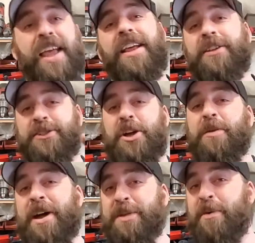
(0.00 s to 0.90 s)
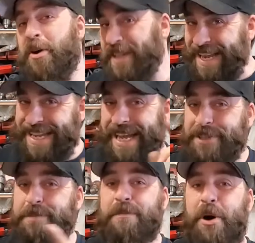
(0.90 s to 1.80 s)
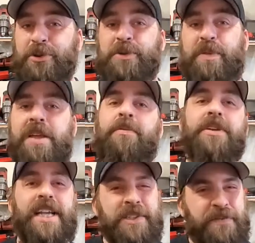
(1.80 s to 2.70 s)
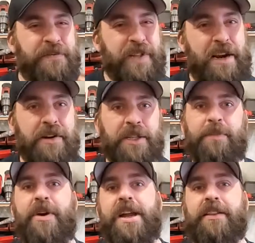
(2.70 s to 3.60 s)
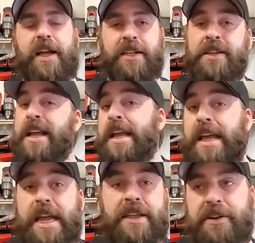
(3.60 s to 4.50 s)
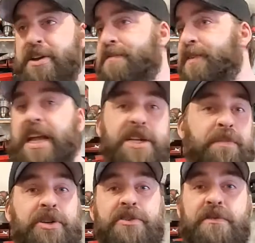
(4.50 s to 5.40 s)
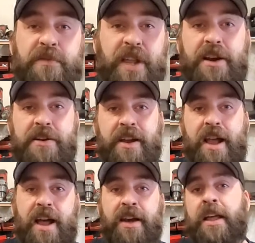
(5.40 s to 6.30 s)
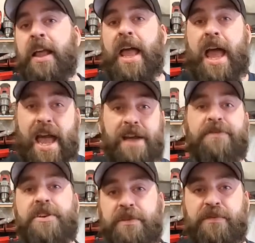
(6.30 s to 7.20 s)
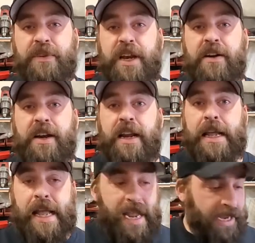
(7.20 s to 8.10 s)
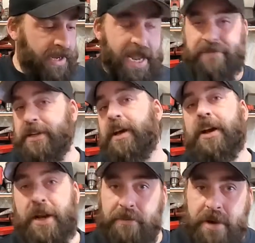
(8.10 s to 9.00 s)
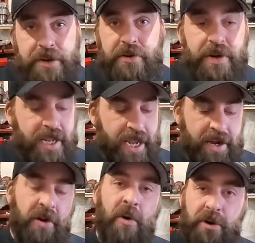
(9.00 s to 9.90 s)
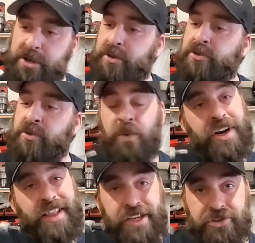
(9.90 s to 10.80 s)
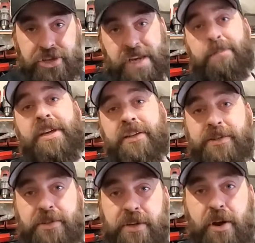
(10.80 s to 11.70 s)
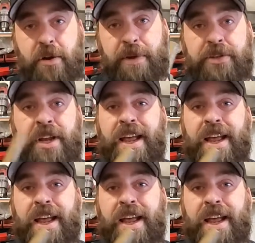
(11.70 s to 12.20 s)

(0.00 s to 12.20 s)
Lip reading: Let's talk about the part that gets most people, and that's flaring the brake lines. Either you forget to put your flare nut on after you flare it, and you have to cut it and redo it again, or you're using one of these cheap pieces of garbage